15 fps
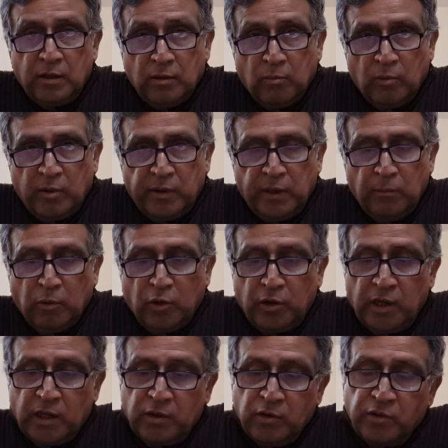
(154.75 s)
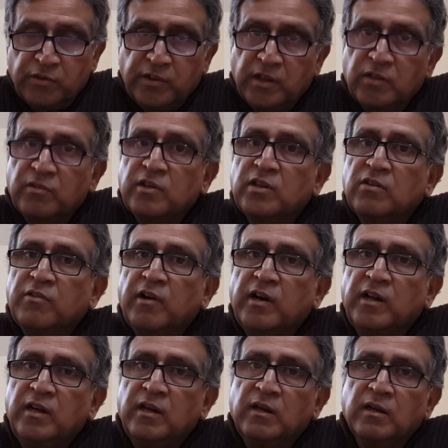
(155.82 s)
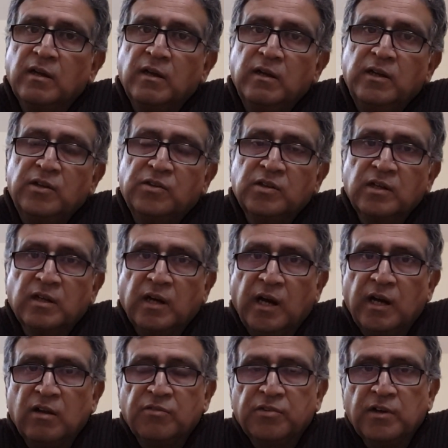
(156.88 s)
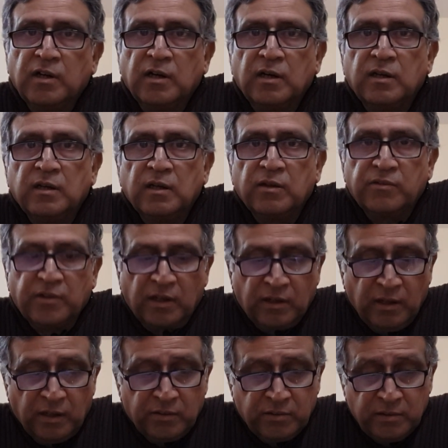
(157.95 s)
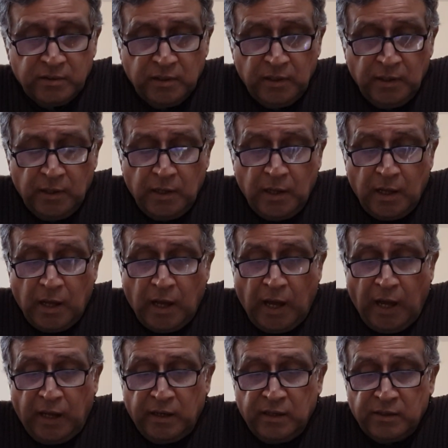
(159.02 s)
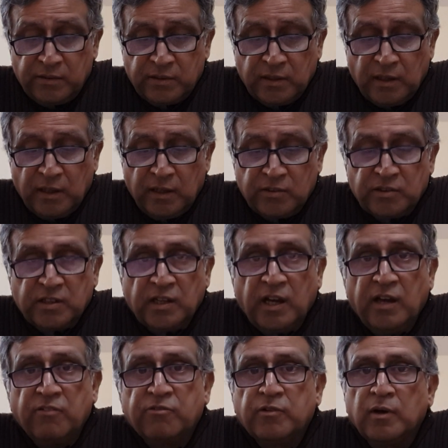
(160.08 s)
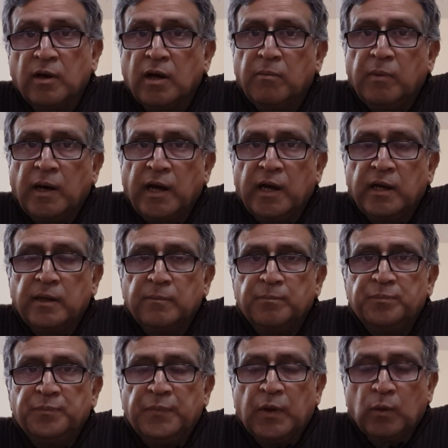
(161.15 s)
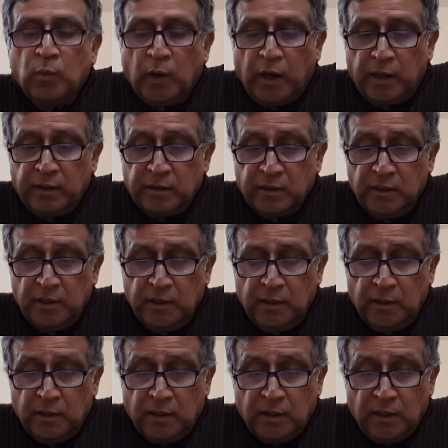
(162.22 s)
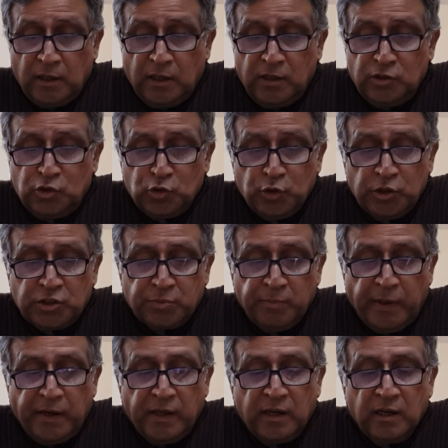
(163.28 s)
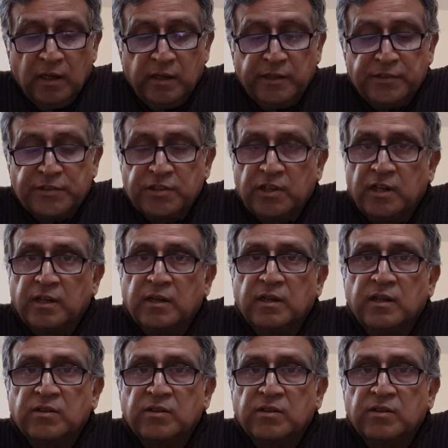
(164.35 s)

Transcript: Pneumonia those days was a very lethal kind of a sickness, and is saved by one Jewish medical intern.